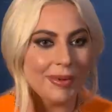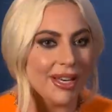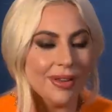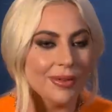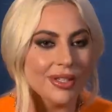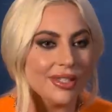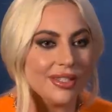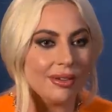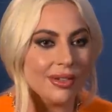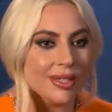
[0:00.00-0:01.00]
mean it was
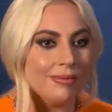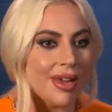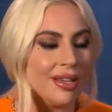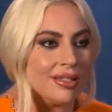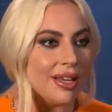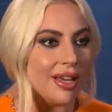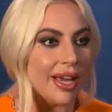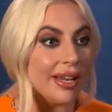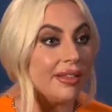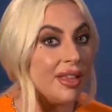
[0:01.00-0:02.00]
it was amazing
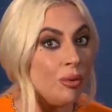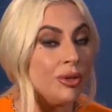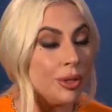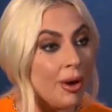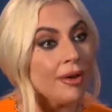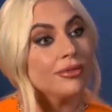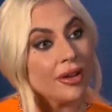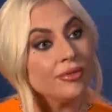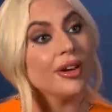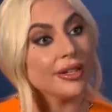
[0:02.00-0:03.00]
and I think when you have
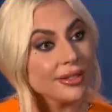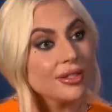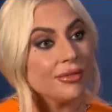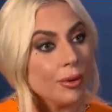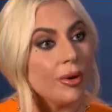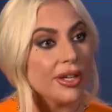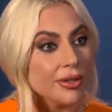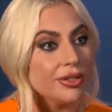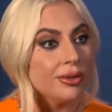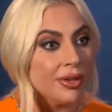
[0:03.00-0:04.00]
reverence for what you're
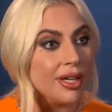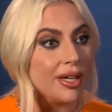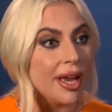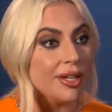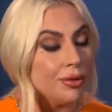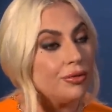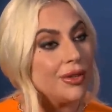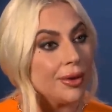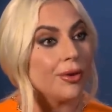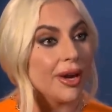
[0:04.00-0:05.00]
doing and you
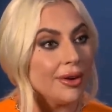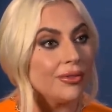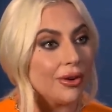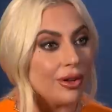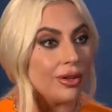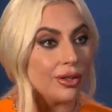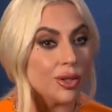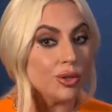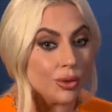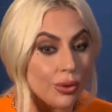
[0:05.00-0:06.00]
feel mm grateful
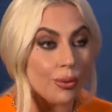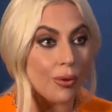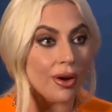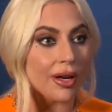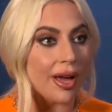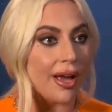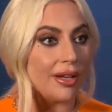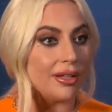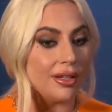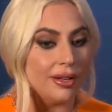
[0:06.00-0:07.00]
you do the work
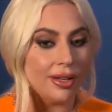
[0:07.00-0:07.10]
and